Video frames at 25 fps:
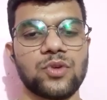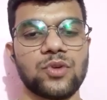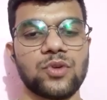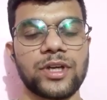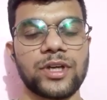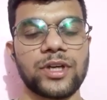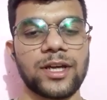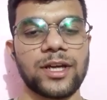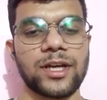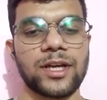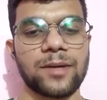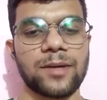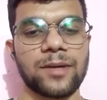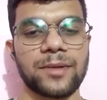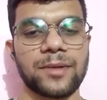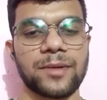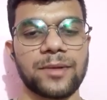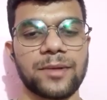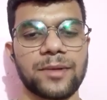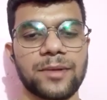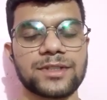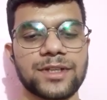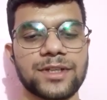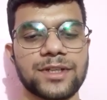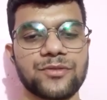In
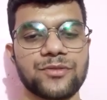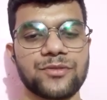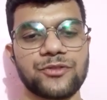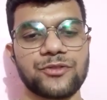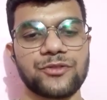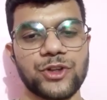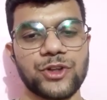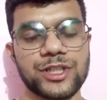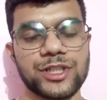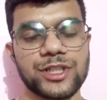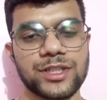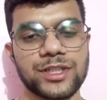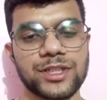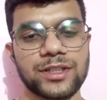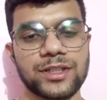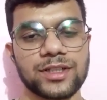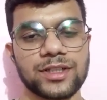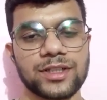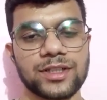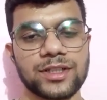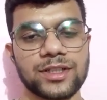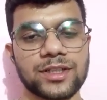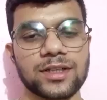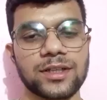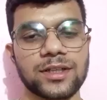food chemistry, we will
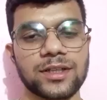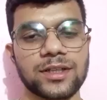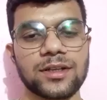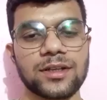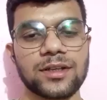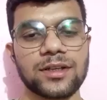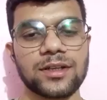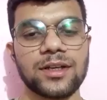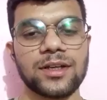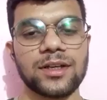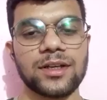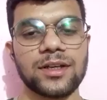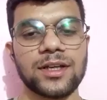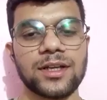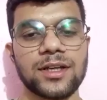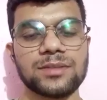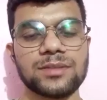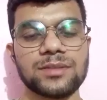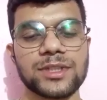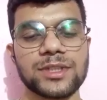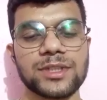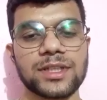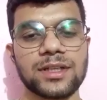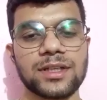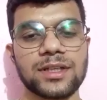deal with
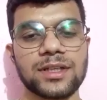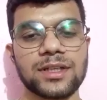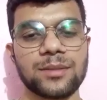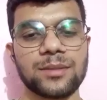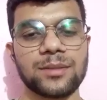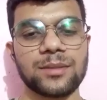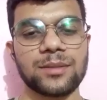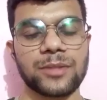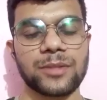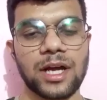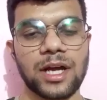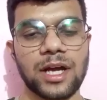various